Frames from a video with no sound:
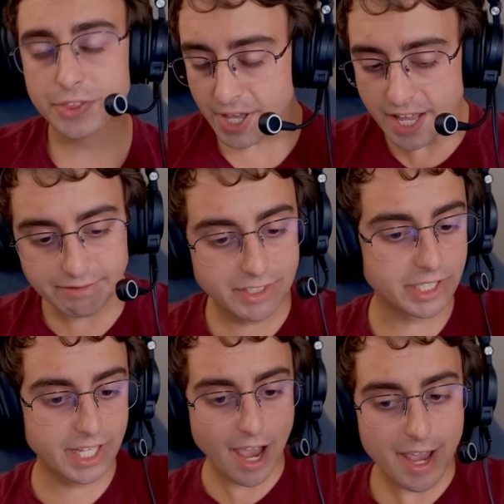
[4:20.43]
But then
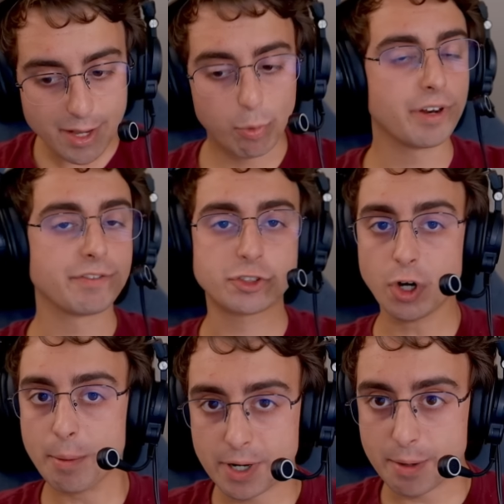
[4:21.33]
today, one of
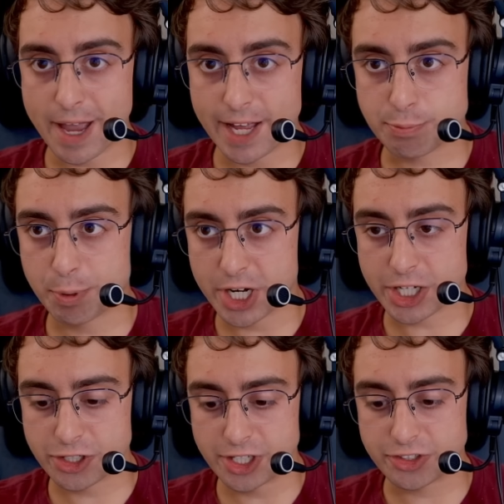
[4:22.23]
Strawberry Man's
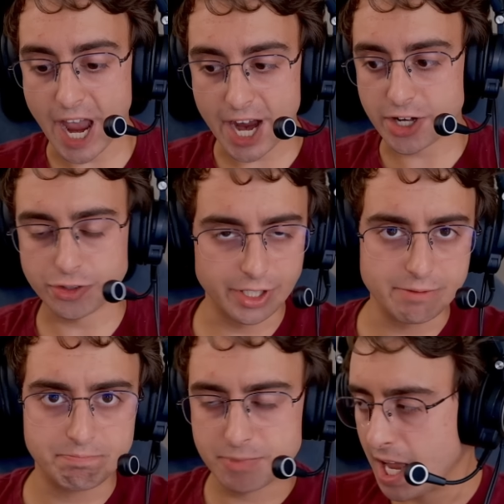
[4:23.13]
predictions
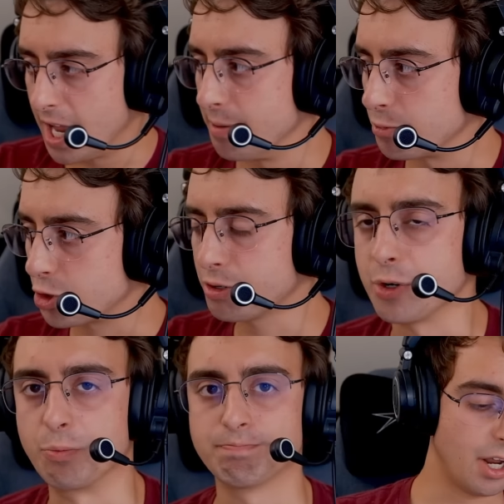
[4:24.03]
actually came
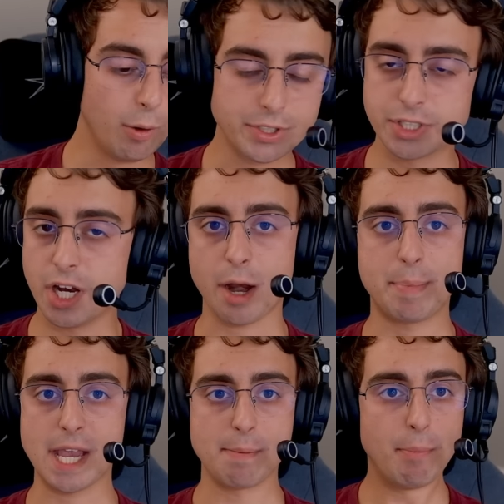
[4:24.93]
true. No, it's not a
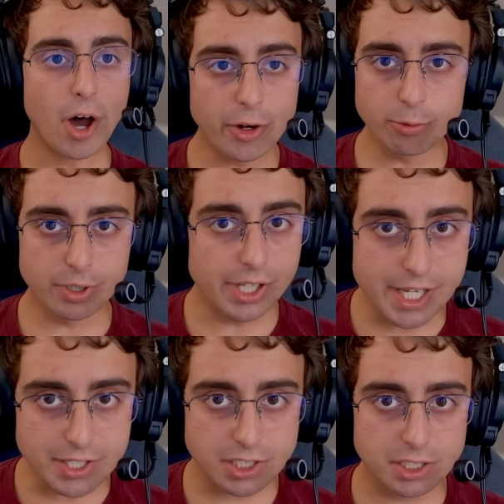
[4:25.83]
big model
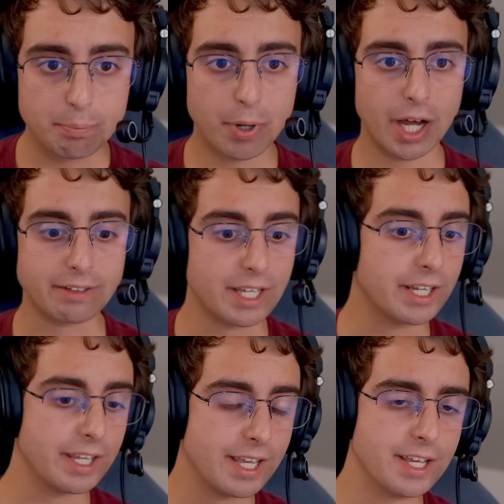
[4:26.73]
release, but
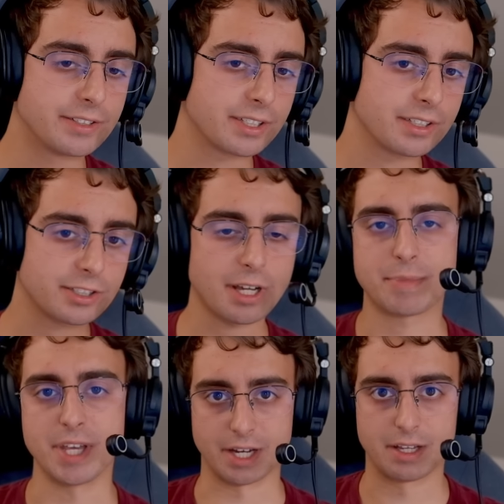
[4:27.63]
it is
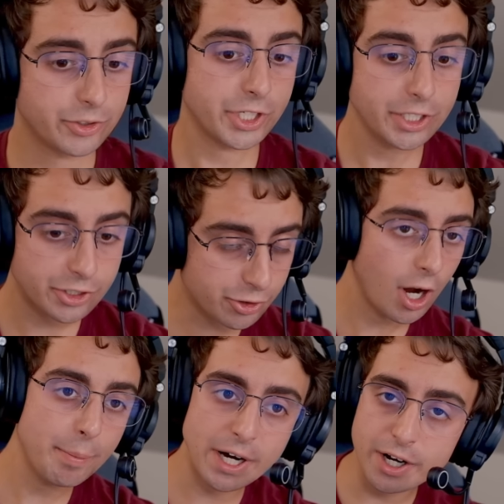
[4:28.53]
something. You see,
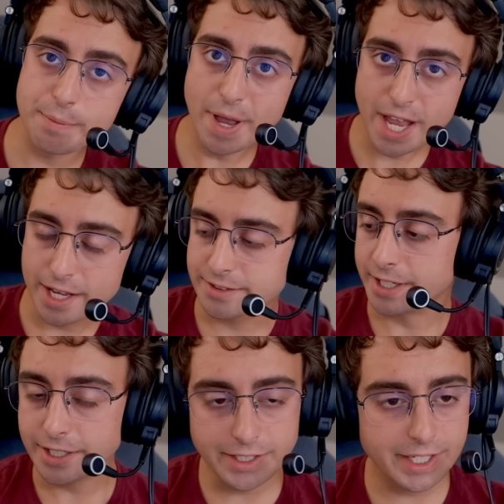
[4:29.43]
Strawberry Man
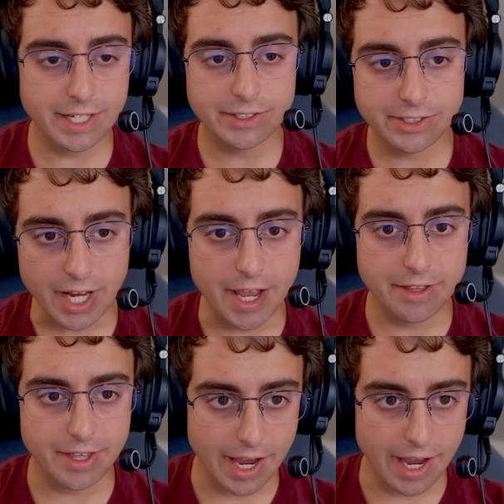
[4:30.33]
did indeed say